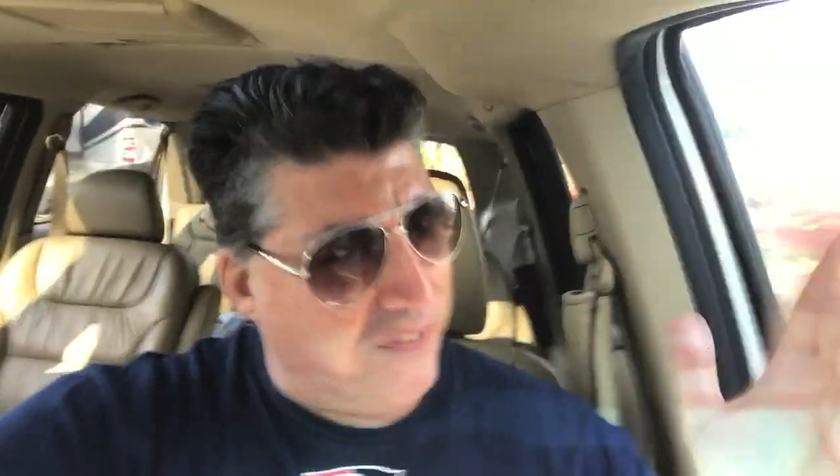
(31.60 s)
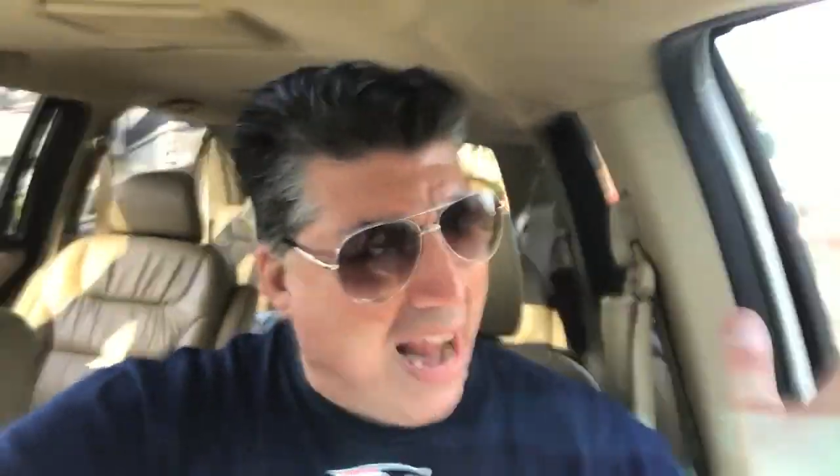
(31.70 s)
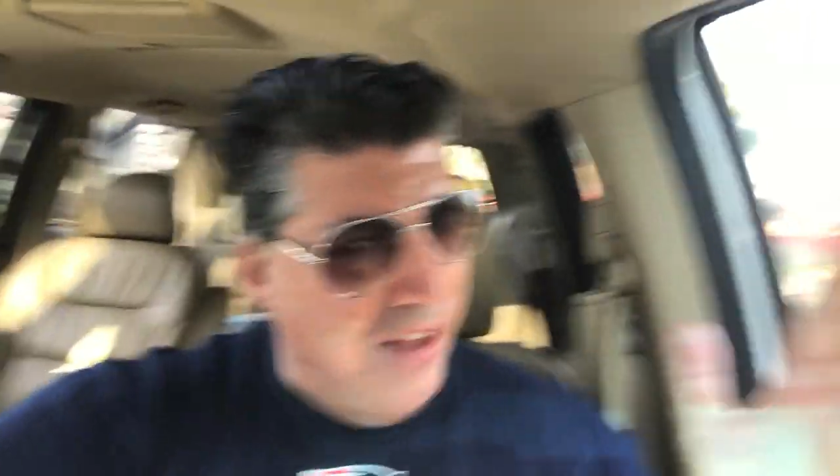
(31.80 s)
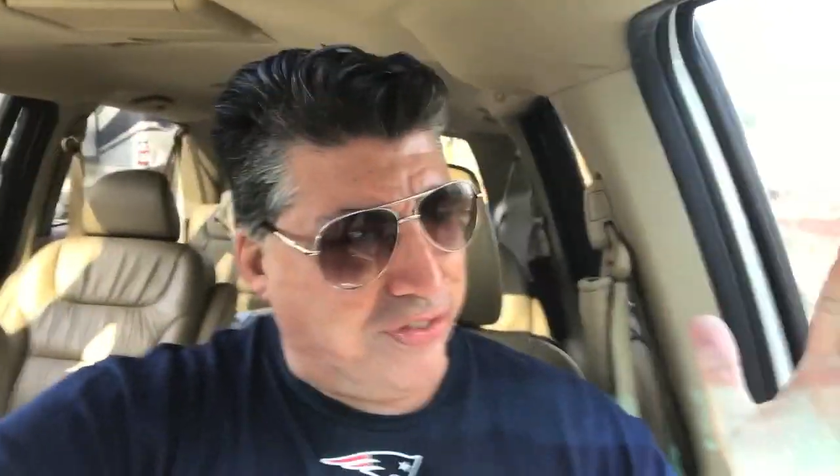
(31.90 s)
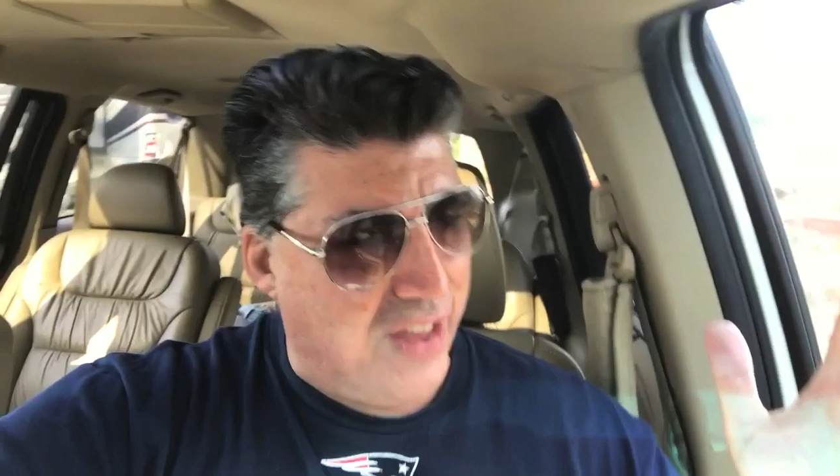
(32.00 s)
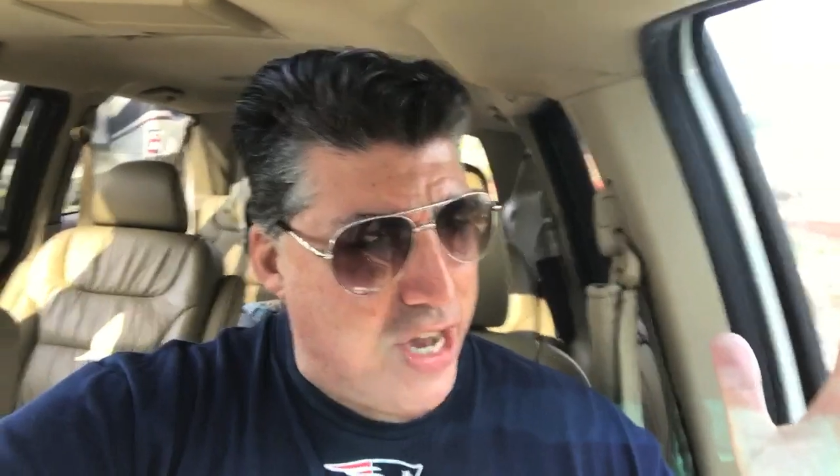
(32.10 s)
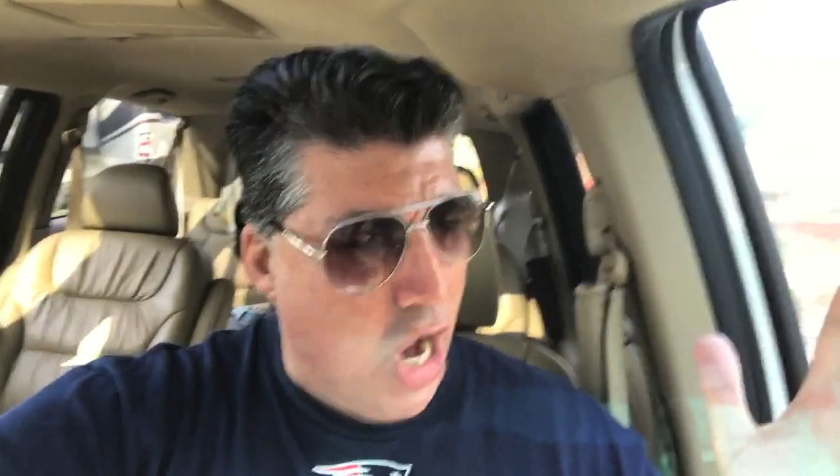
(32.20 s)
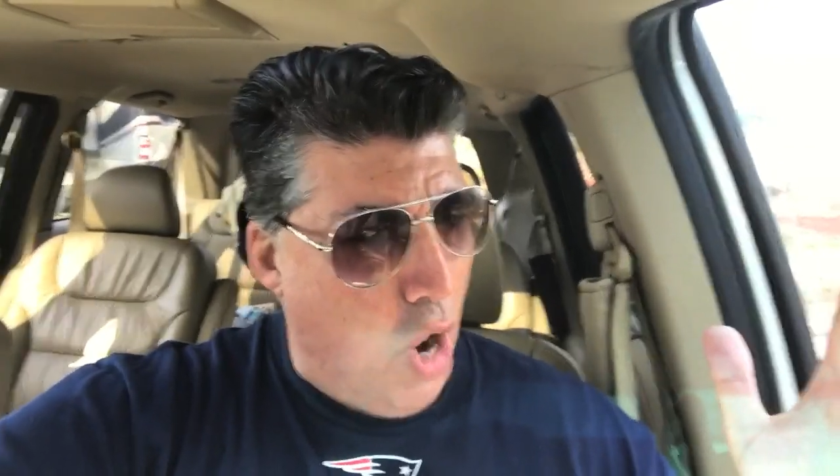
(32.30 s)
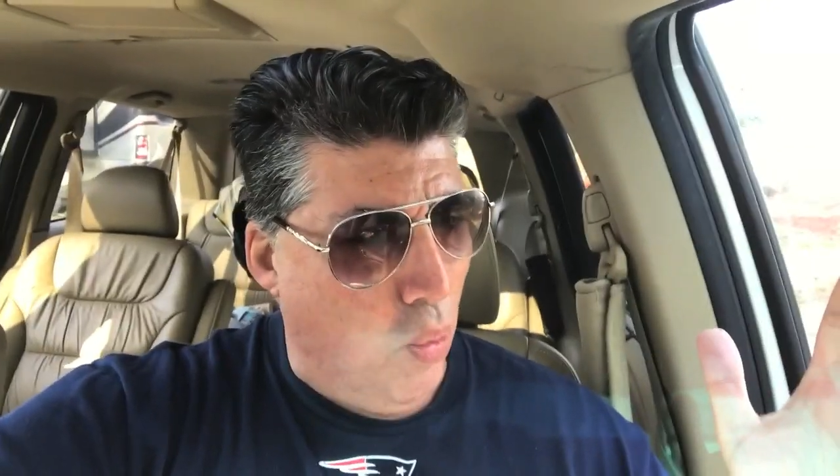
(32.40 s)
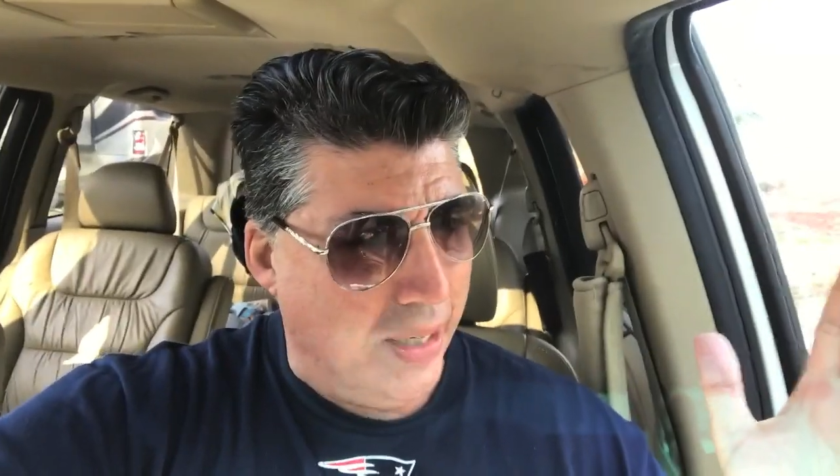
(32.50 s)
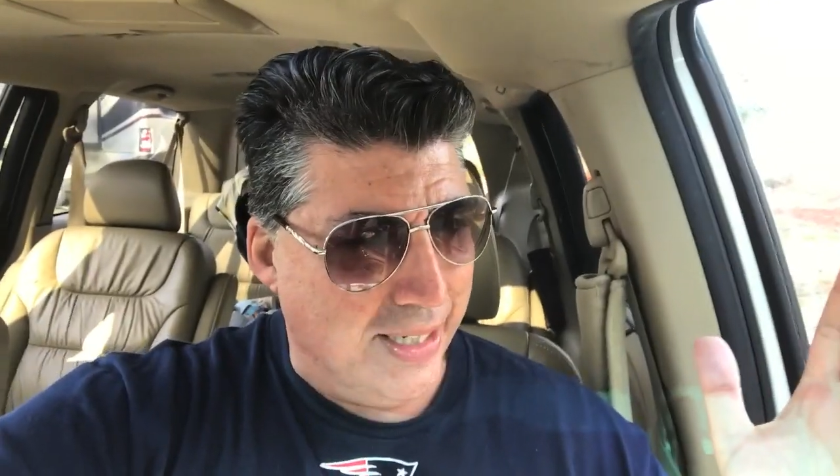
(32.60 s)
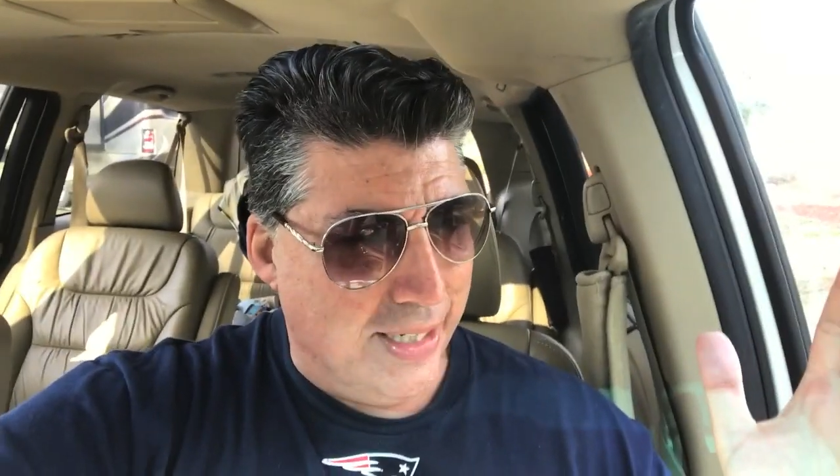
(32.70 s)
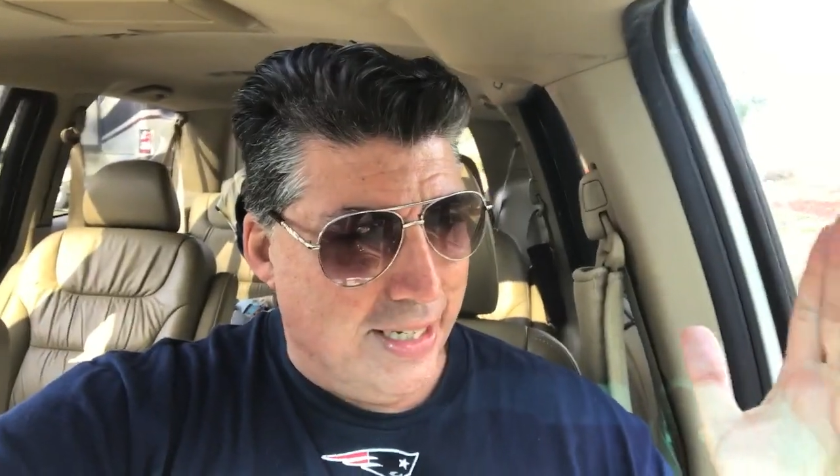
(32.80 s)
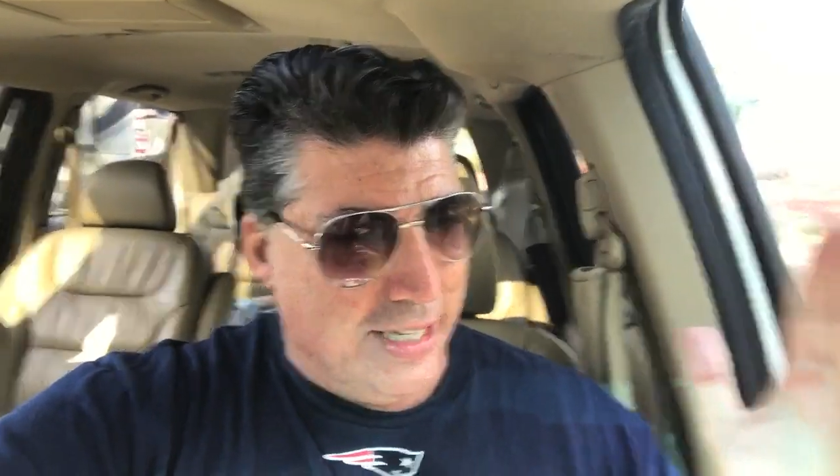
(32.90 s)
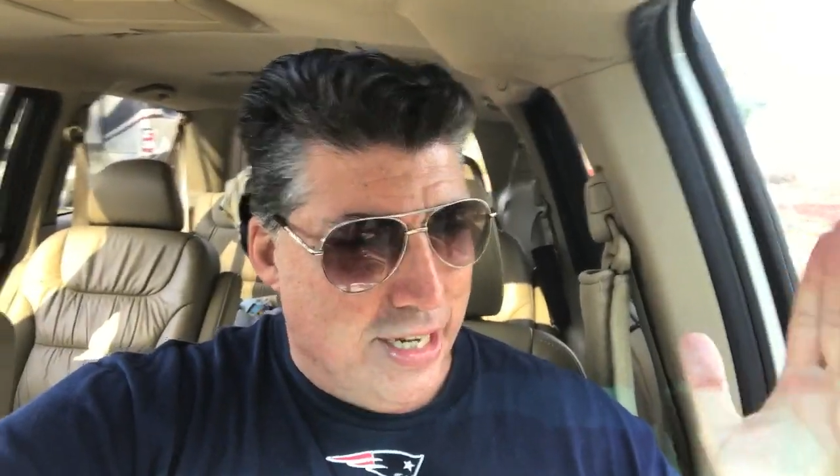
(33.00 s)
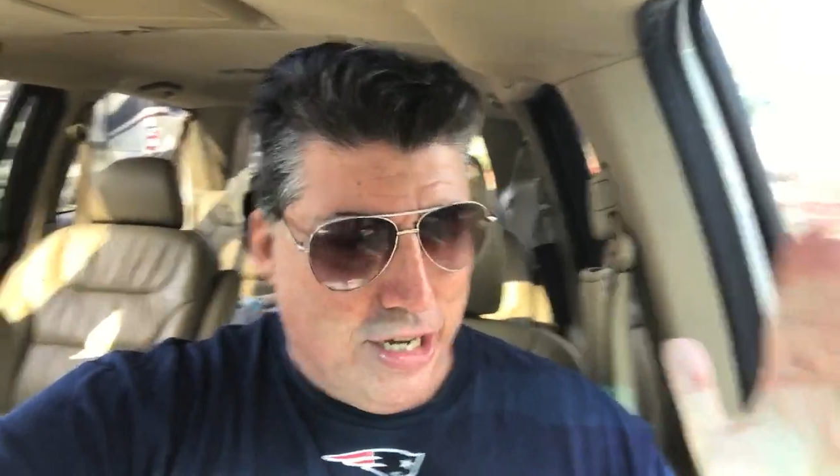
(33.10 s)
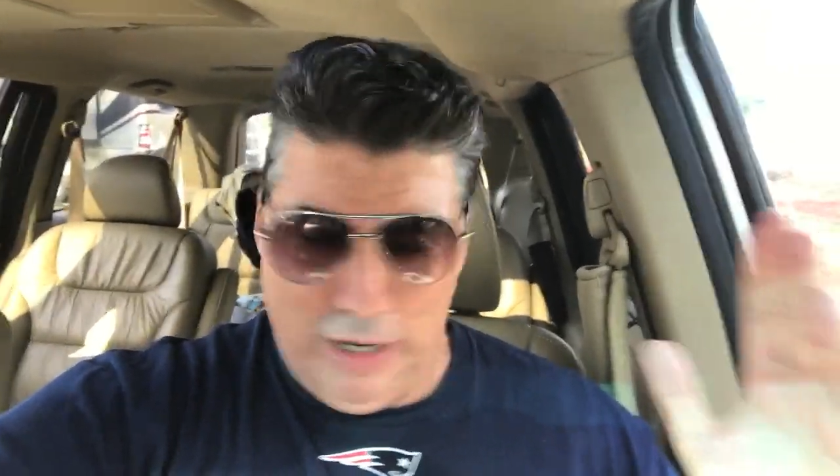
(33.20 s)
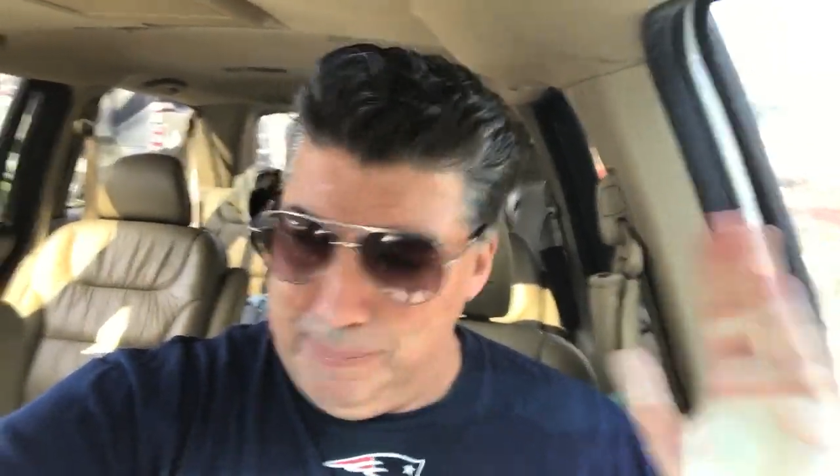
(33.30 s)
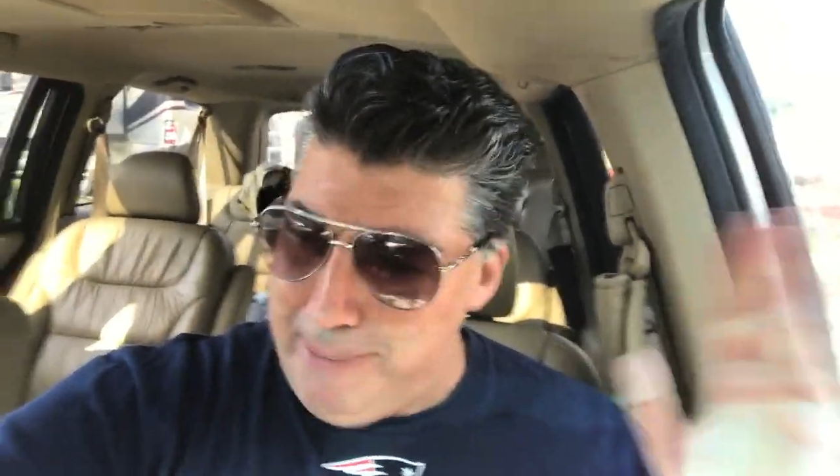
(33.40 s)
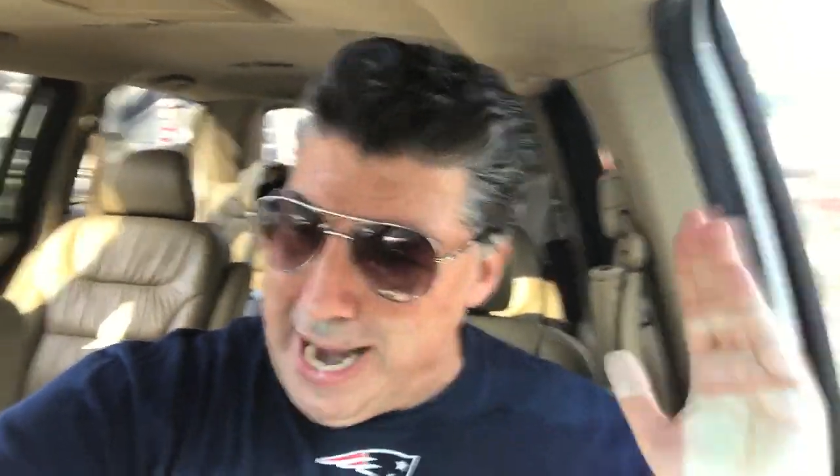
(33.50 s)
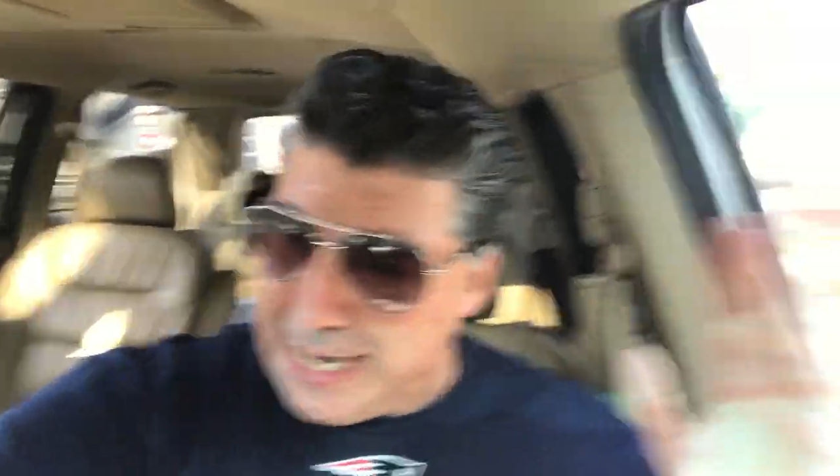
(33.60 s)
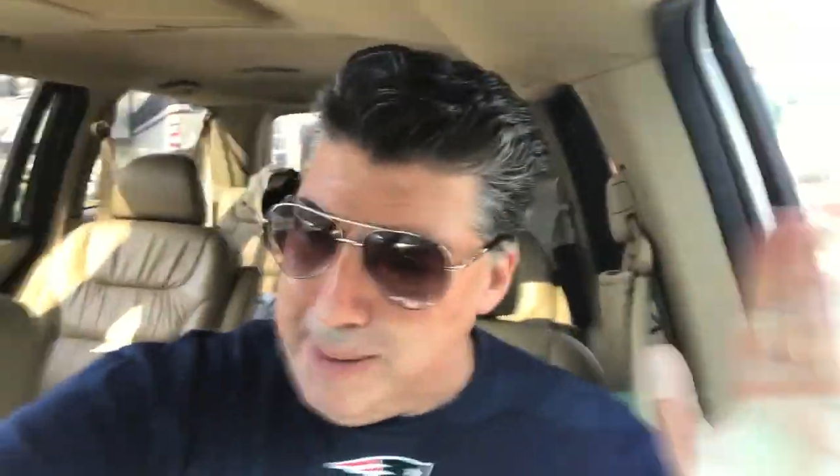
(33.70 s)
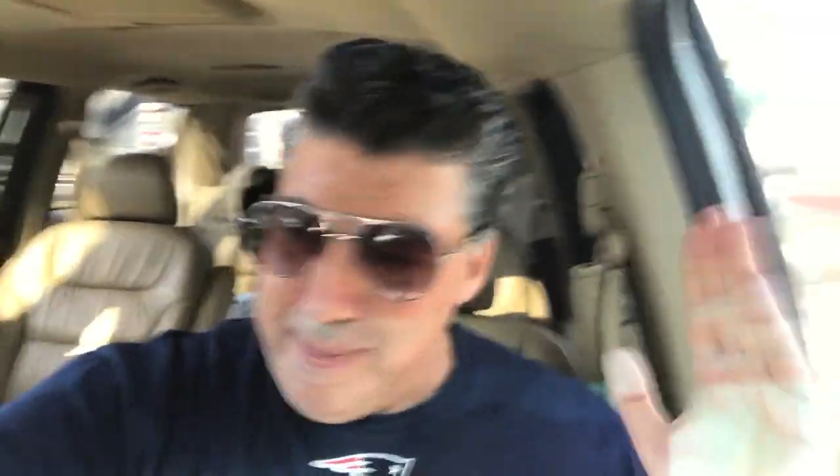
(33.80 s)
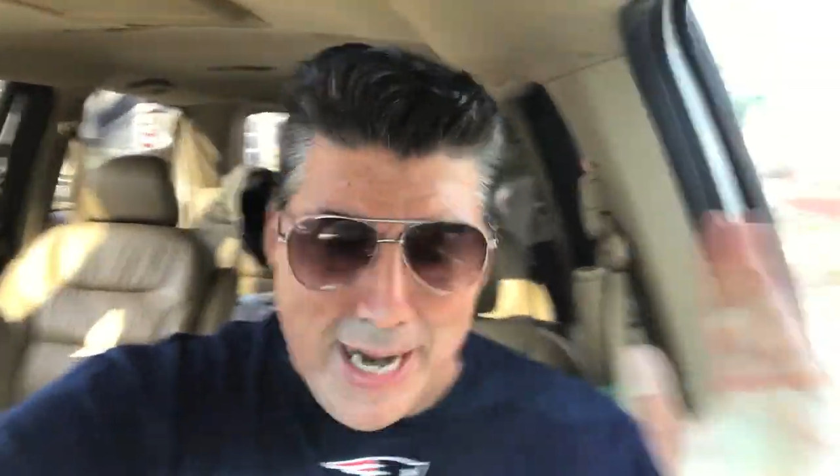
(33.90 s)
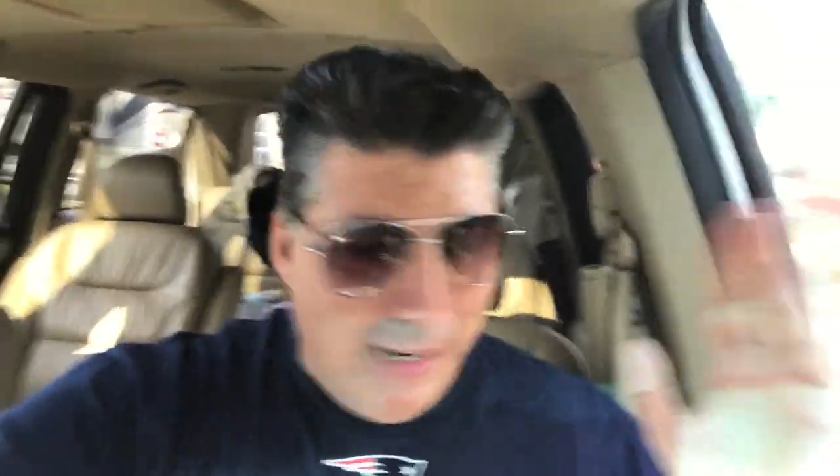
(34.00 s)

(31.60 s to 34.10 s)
faith in you. You're making me